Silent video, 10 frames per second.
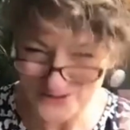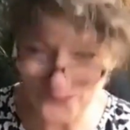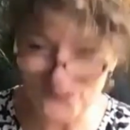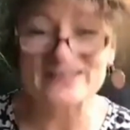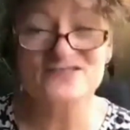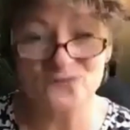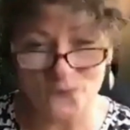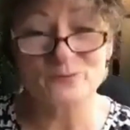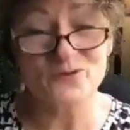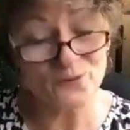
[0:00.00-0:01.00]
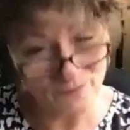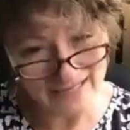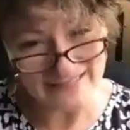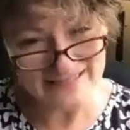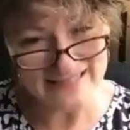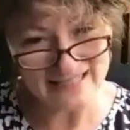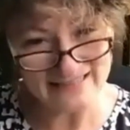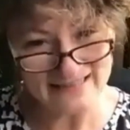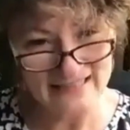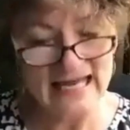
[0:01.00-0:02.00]
transform their
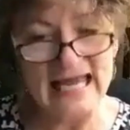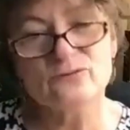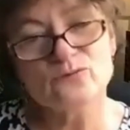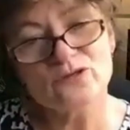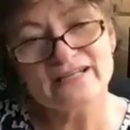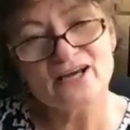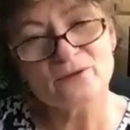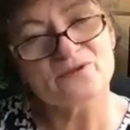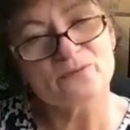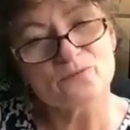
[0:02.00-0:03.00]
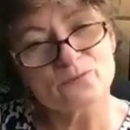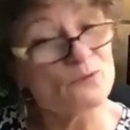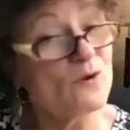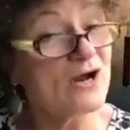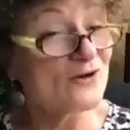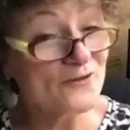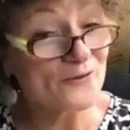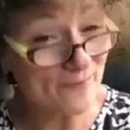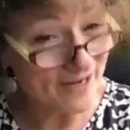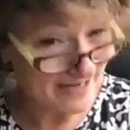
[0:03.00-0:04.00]
mindset and really help them rewire their
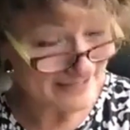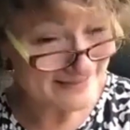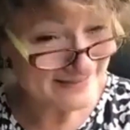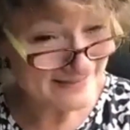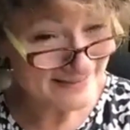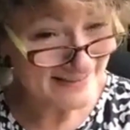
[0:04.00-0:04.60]
minds.